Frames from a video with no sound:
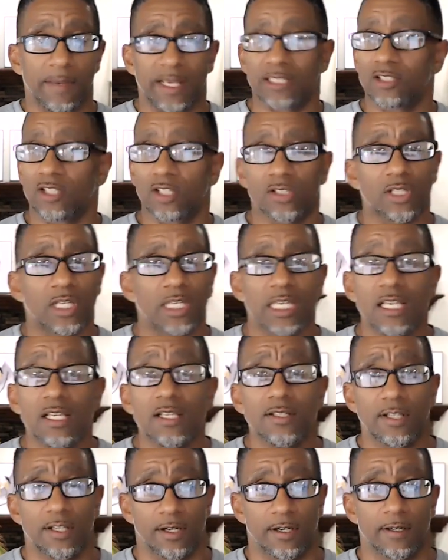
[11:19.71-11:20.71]
It's just
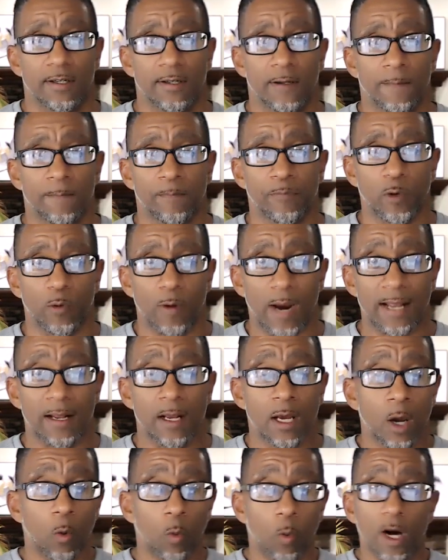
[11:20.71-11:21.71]
easier,
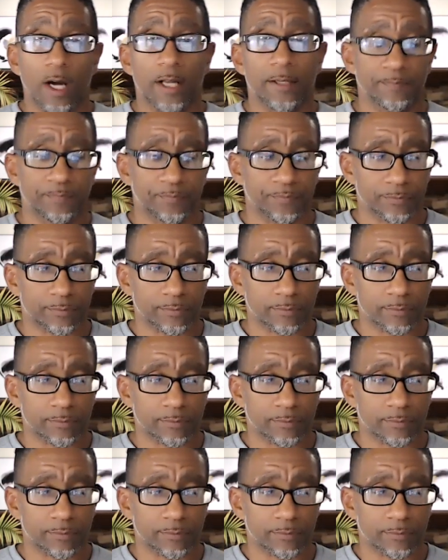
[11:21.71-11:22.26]
right? One,